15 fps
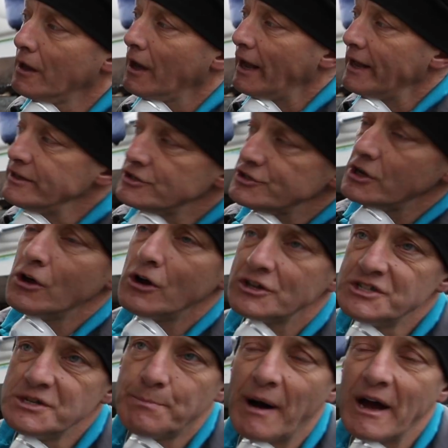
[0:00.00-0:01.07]
And there's a lot of
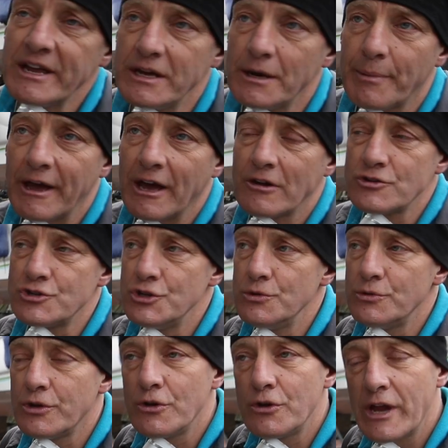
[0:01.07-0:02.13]
debate about do
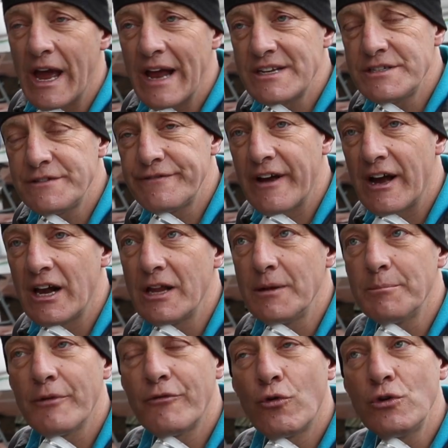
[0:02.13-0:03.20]
you do the anti-fouling
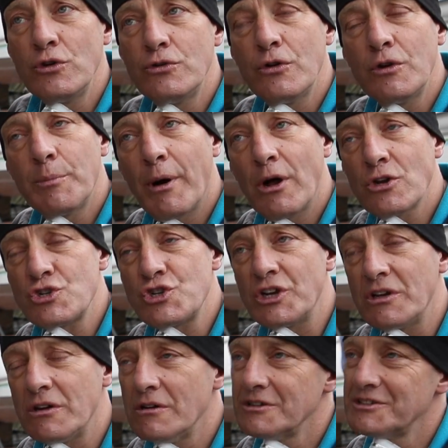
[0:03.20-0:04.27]
before you do the
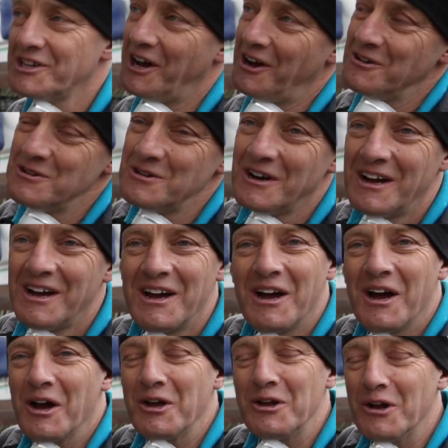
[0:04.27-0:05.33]
polishing. So,
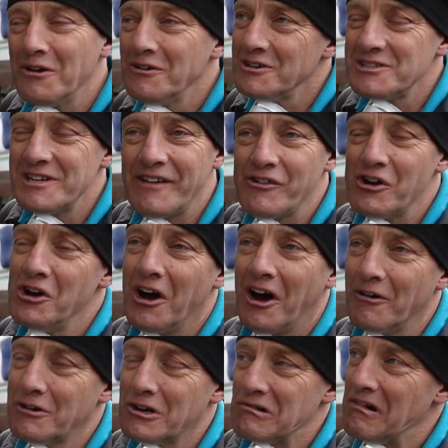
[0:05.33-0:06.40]
you know, there's never
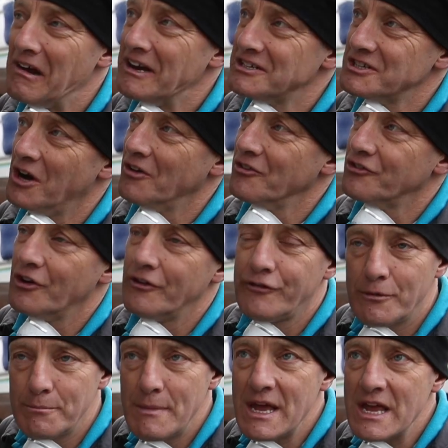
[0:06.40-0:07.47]
a correct answer.
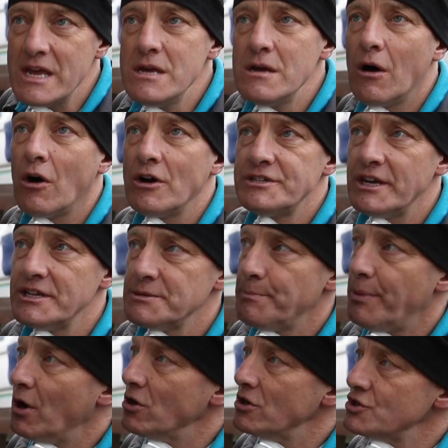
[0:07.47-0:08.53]
For me, I tend to
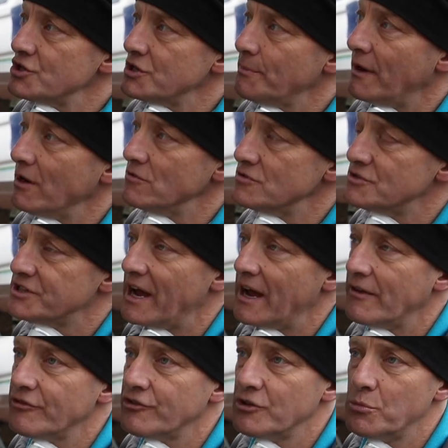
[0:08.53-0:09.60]
polish the boat
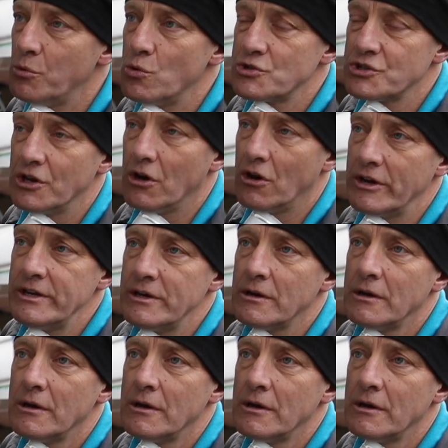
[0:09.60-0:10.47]
down to the waterline